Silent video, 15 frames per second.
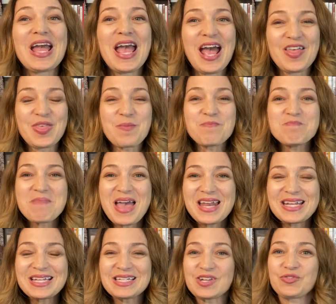and the
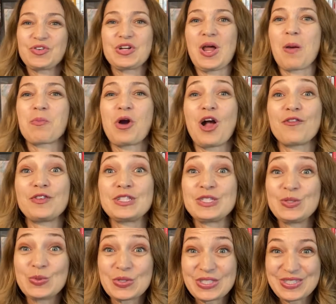many different nonprofits
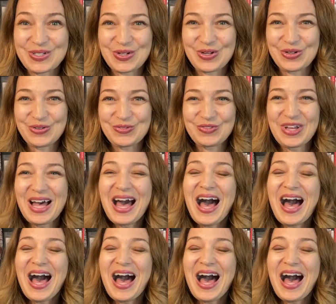you serve.